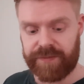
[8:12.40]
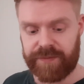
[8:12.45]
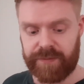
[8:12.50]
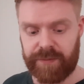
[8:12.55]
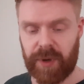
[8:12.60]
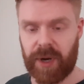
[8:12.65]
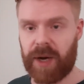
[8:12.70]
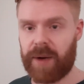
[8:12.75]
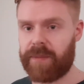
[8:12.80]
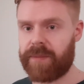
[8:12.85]

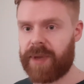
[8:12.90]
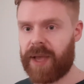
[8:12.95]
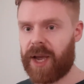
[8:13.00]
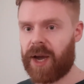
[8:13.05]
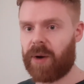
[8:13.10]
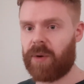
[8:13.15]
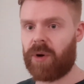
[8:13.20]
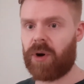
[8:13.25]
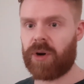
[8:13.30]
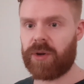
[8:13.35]
But
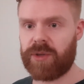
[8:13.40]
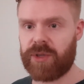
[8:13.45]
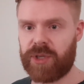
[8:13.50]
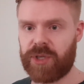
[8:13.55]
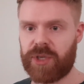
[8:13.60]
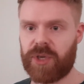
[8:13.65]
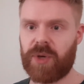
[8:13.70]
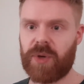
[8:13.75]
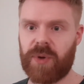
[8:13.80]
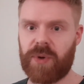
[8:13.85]
now on
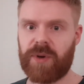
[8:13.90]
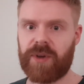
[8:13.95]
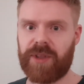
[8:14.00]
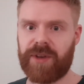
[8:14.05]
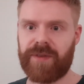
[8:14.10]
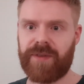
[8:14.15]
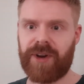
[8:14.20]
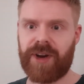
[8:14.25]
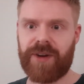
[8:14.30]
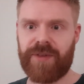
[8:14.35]
to
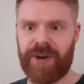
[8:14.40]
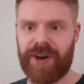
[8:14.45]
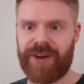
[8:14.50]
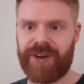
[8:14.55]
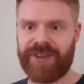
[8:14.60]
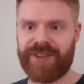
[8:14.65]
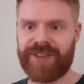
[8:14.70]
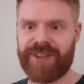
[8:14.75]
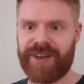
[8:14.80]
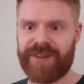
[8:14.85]
the very, very
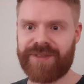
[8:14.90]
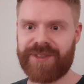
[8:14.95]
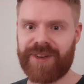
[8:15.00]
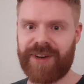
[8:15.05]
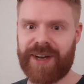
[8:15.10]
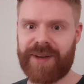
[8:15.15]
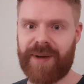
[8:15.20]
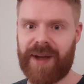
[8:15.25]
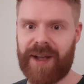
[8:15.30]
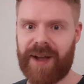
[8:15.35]
good stuff.
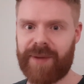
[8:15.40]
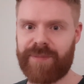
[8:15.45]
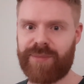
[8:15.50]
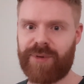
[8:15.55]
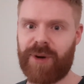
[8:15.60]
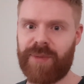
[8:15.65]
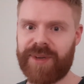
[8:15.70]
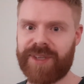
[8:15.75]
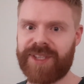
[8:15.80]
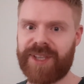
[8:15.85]
So I
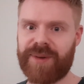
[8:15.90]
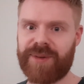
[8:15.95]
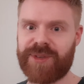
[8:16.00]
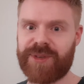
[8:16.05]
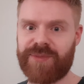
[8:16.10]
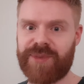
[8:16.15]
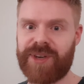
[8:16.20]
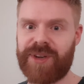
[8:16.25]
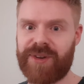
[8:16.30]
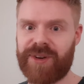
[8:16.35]
promised there were
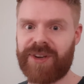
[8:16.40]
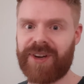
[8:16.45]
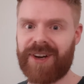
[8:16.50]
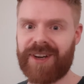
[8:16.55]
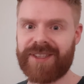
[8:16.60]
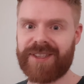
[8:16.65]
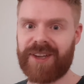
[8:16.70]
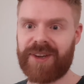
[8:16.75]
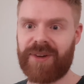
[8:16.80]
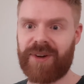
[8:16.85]
some really good
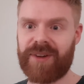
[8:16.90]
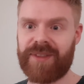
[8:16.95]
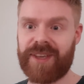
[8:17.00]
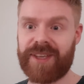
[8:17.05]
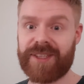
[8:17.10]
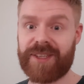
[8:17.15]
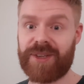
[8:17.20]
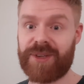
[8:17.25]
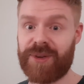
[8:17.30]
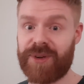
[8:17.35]
cards that I got on
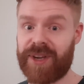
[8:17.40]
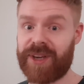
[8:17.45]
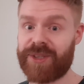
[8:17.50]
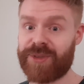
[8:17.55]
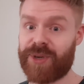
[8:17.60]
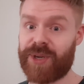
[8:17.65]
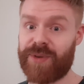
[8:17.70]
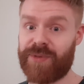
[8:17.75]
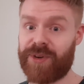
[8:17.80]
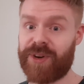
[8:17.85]
this, including a
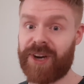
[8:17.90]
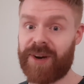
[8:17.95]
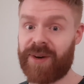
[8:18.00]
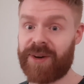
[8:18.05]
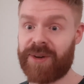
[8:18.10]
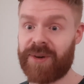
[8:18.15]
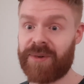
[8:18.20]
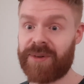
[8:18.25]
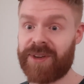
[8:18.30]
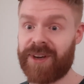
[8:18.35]
24
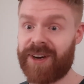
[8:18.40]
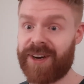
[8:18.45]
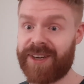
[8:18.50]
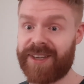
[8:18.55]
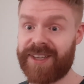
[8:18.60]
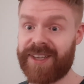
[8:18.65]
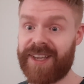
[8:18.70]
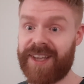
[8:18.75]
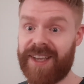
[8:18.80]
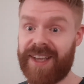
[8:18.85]
karat gold
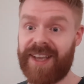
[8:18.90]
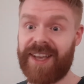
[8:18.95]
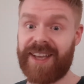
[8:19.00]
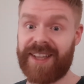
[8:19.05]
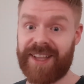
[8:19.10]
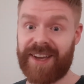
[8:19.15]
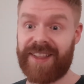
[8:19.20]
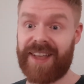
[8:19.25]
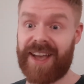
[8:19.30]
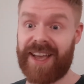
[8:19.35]
card.
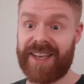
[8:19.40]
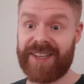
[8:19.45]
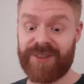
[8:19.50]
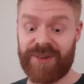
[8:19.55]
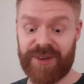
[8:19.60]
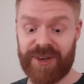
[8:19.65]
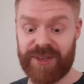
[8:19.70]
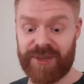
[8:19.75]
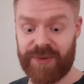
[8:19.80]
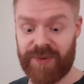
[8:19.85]
Now that is on its